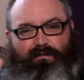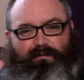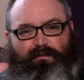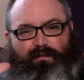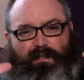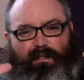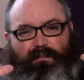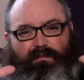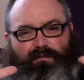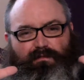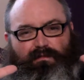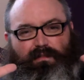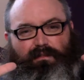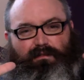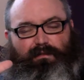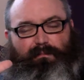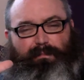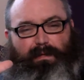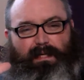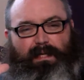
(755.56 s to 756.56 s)
that
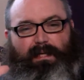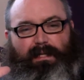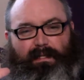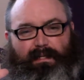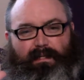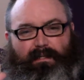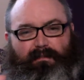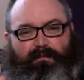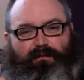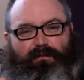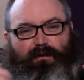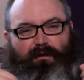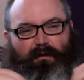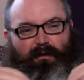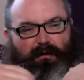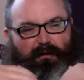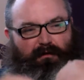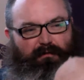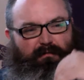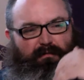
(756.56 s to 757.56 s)
sensibility that it's
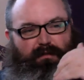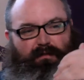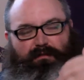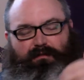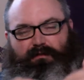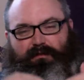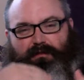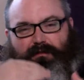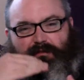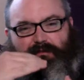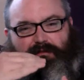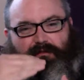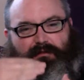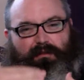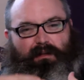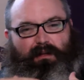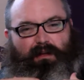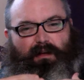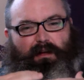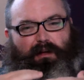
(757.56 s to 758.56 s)
got, it's just
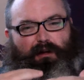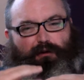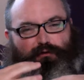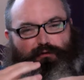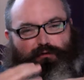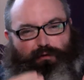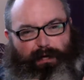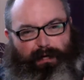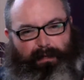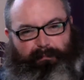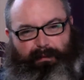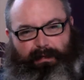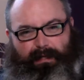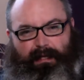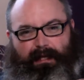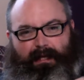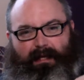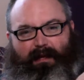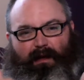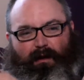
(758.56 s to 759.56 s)

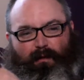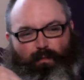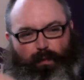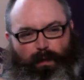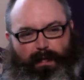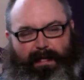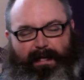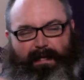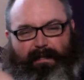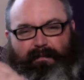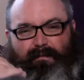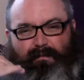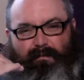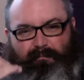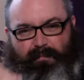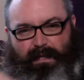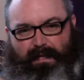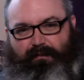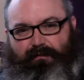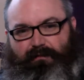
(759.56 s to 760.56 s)
creepy, weird,
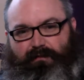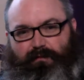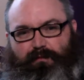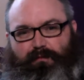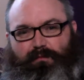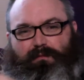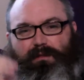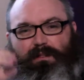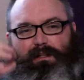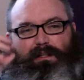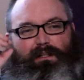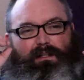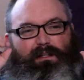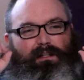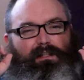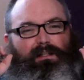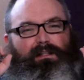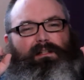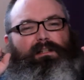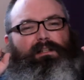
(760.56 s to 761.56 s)
mental,
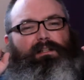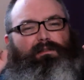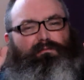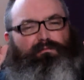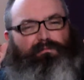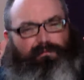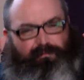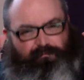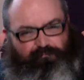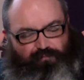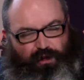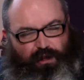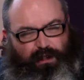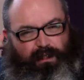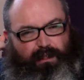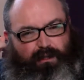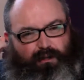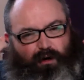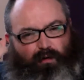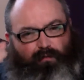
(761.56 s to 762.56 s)

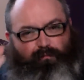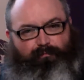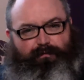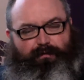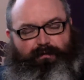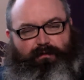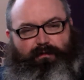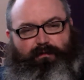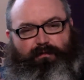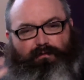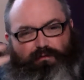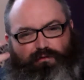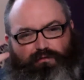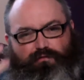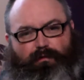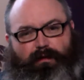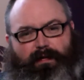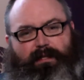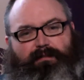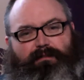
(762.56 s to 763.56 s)
really confident,
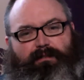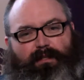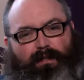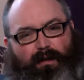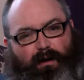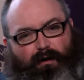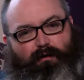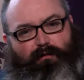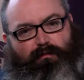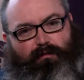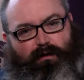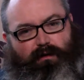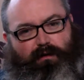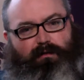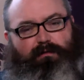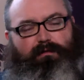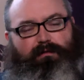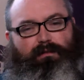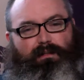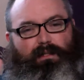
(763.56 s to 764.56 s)
crazy horror,
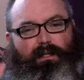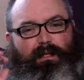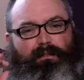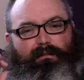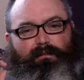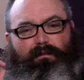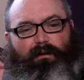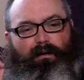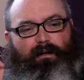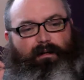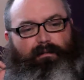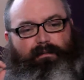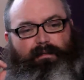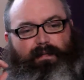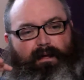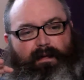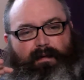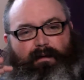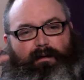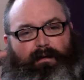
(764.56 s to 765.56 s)
and like,
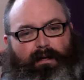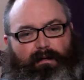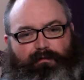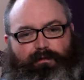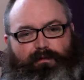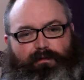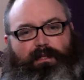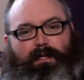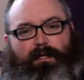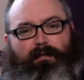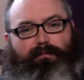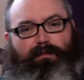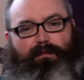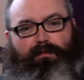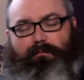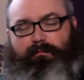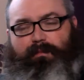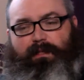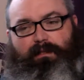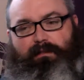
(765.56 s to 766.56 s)
yeah, for a
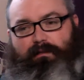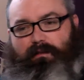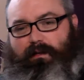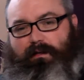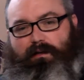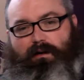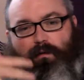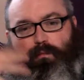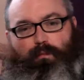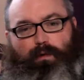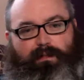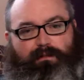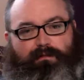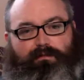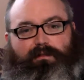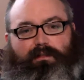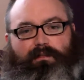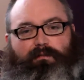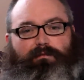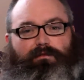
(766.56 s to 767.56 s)
debut, I mean, I can't wait to
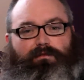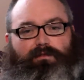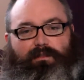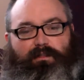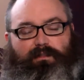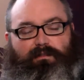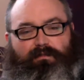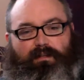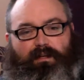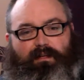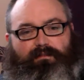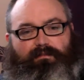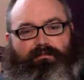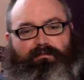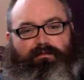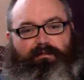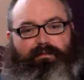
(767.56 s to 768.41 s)
see what she does next.